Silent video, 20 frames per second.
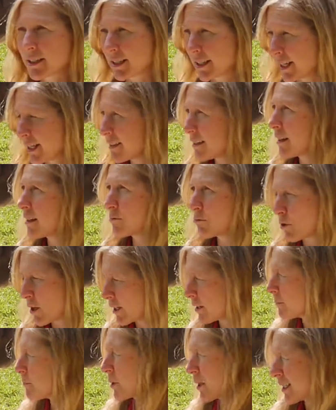again,
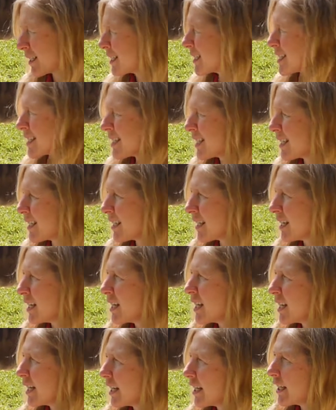unwanted pregnancy.
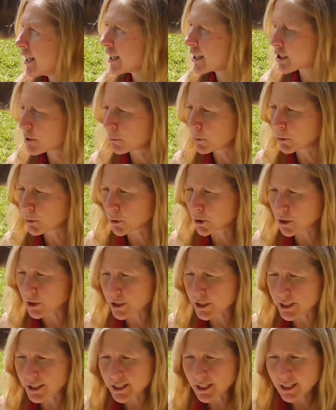It
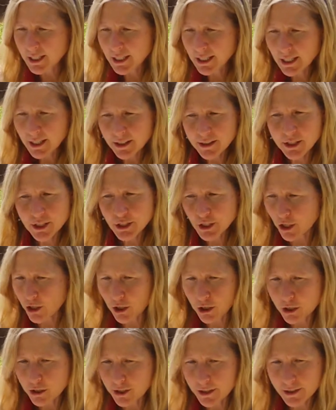explores the
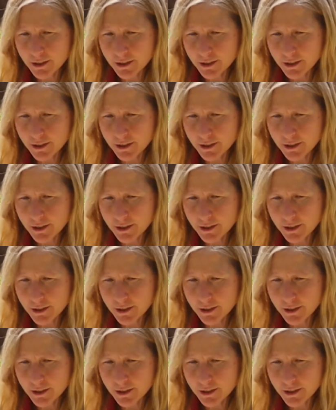dark